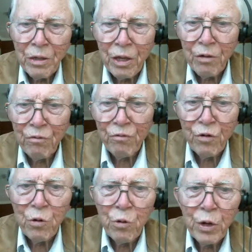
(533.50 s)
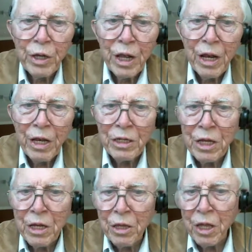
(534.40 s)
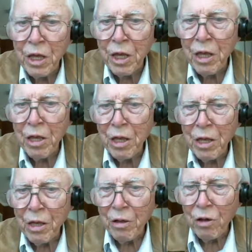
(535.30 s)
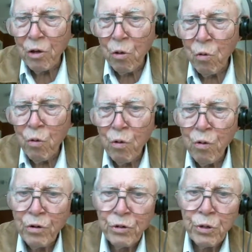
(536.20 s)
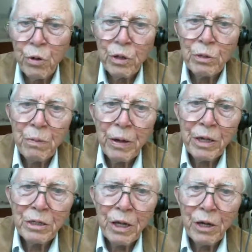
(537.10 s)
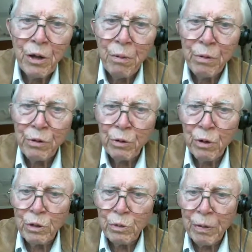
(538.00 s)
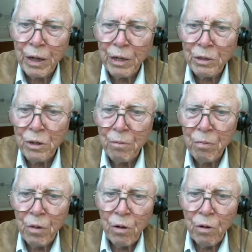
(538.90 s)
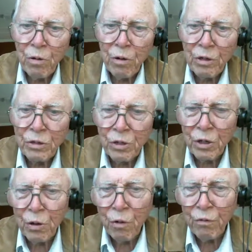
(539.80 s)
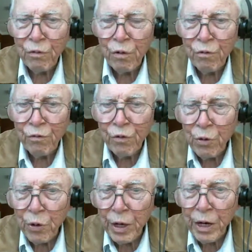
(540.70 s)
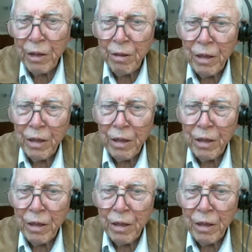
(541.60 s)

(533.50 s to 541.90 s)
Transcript: The fluid that is in the lower joint space and the upper joint space, or this synovial fluid,